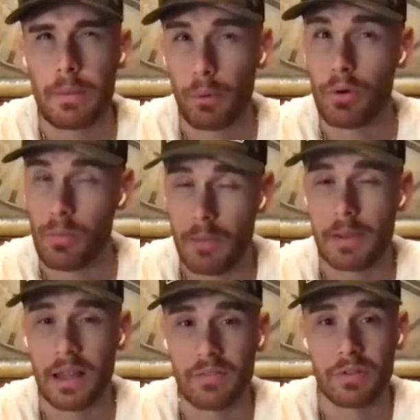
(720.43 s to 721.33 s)
people who
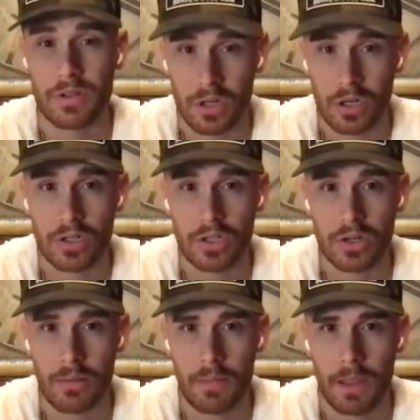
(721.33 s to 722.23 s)
maybe left the
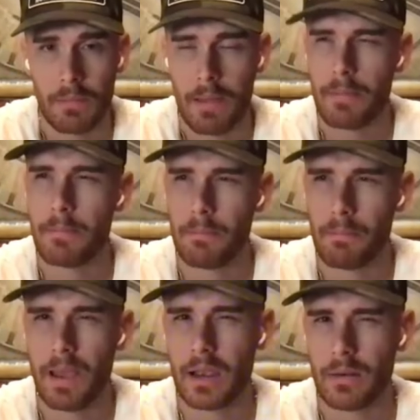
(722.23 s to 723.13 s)
church, maybe
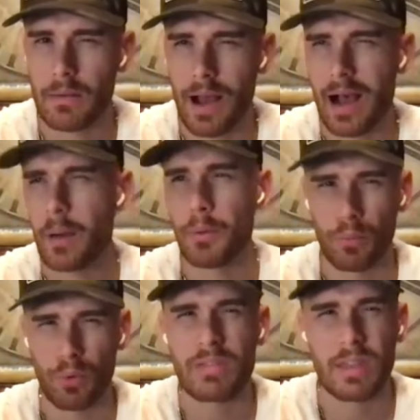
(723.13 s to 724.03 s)
make help
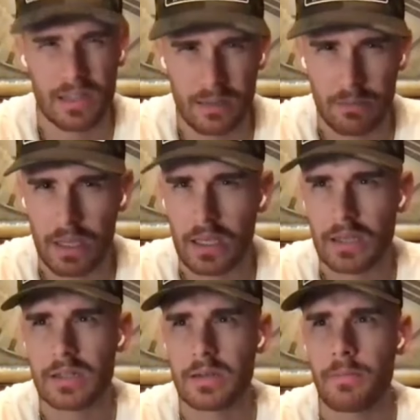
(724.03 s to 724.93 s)
them rethink some
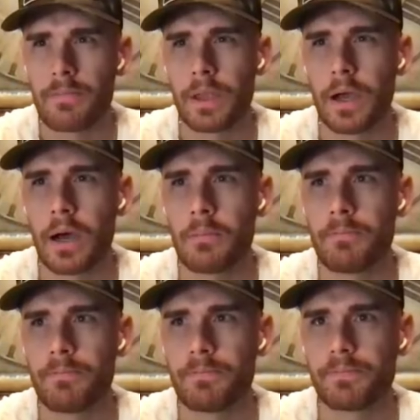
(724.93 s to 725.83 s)
things. Yeah.
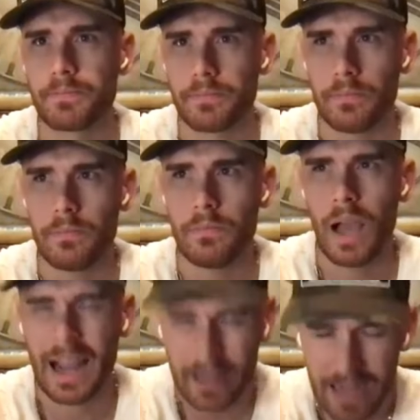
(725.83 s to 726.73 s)
Um
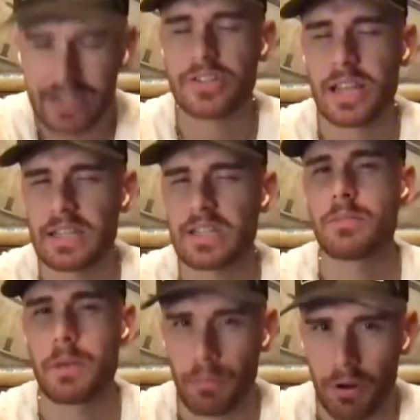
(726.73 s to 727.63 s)
I, I just think it's
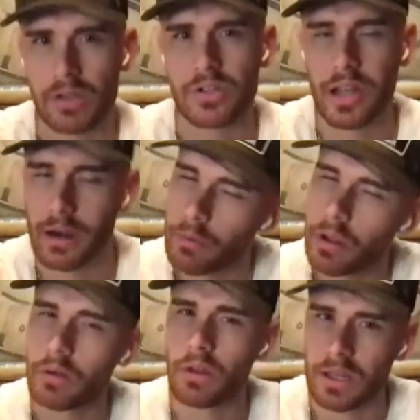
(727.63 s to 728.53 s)
going to be a bridge, and I'm
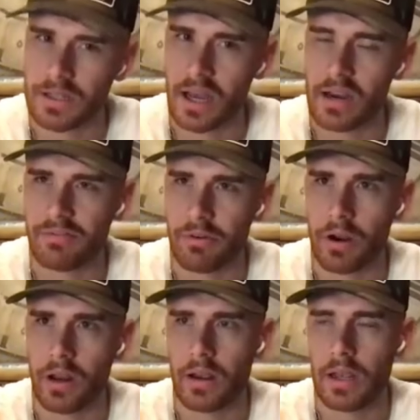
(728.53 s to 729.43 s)
really, really excited
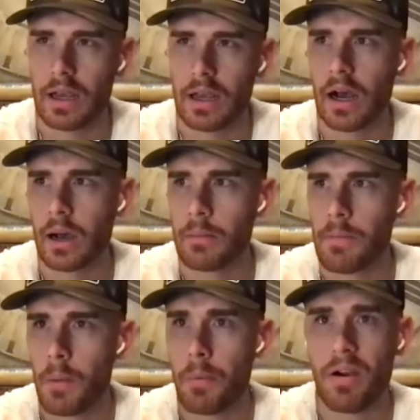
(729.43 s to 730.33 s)
for it.
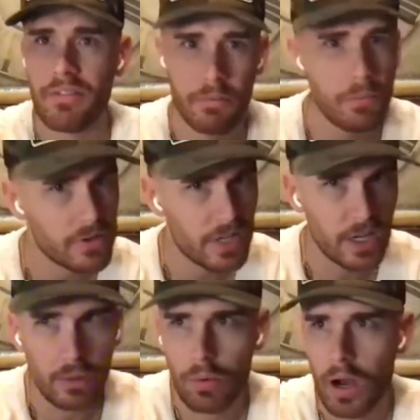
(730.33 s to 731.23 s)
Um, apart from
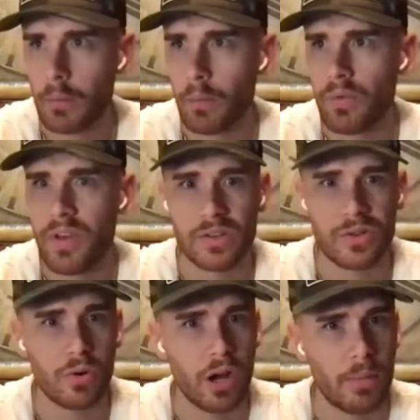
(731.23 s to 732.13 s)
music, um, we've got
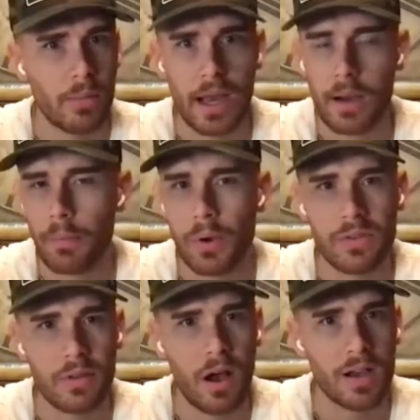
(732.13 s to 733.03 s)
a tour coming up
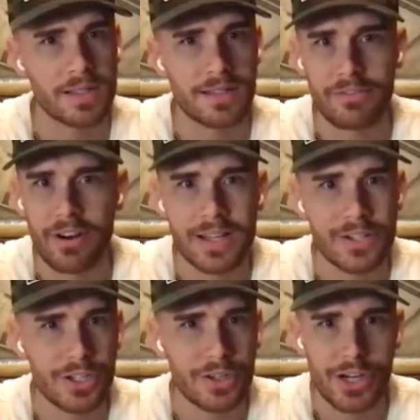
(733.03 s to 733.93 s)
with Austin
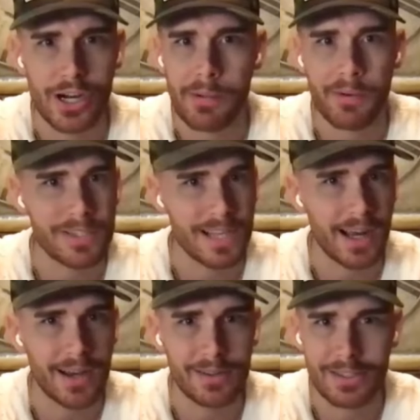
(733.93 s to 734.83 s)
French and Jeremy
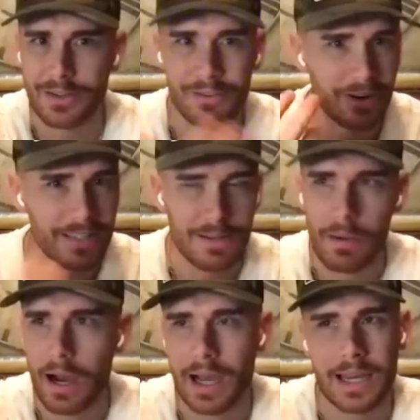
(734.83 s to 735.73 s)
Rosado, nice. two friends nice.
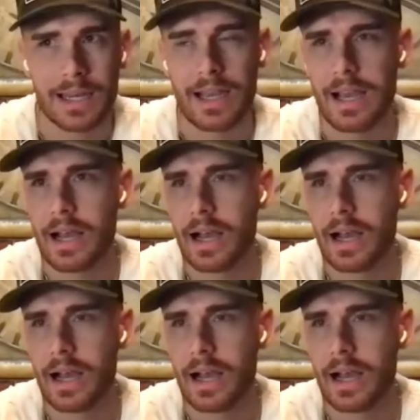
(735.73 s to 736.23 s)
of mine, and